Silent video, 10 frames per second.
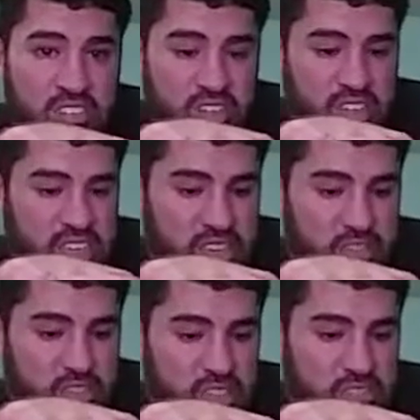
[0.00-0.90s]
So like it
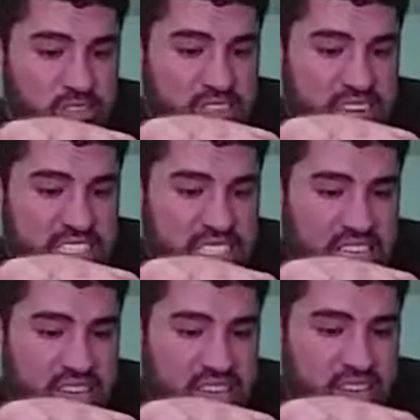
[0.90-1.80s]
was it only lasted
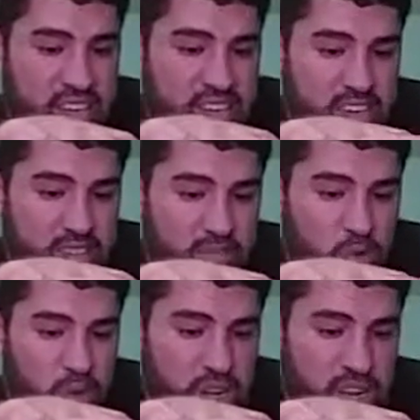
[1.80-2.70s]
like
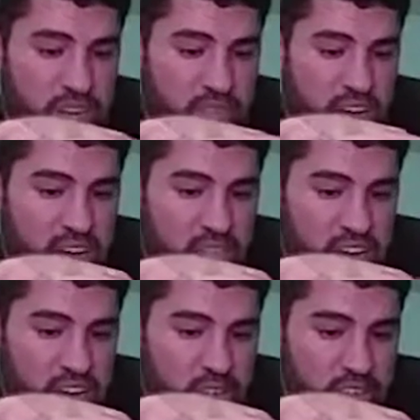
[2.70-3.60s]
four and a half, five
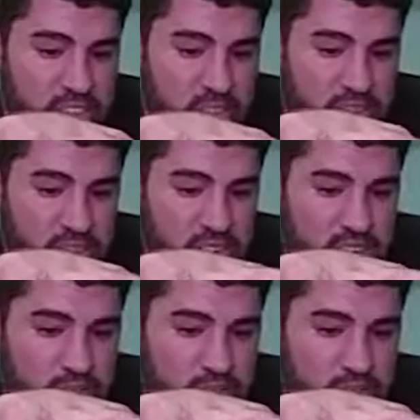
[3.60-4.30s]
hours, whatever.